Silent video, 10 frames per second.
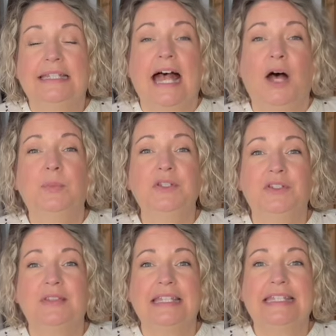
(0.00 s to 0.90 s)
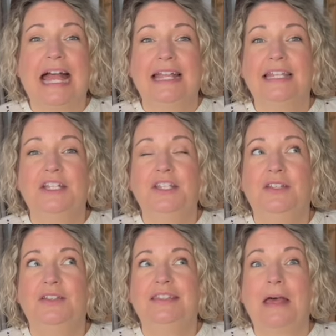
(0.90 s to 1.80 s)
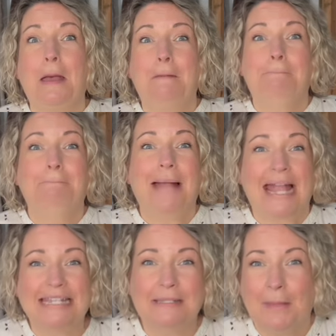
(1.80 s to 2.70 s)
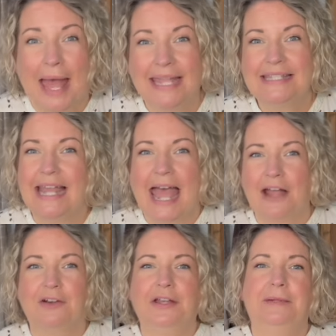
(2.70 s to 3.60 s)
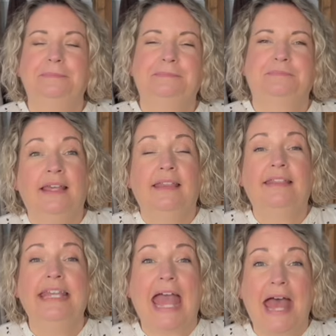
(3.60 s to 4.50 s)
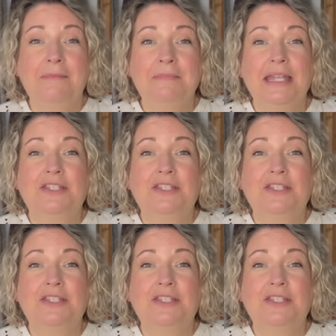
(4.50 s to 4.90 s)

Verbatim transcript: help you do this, I like to use the MAXIMIZE acronym. The M is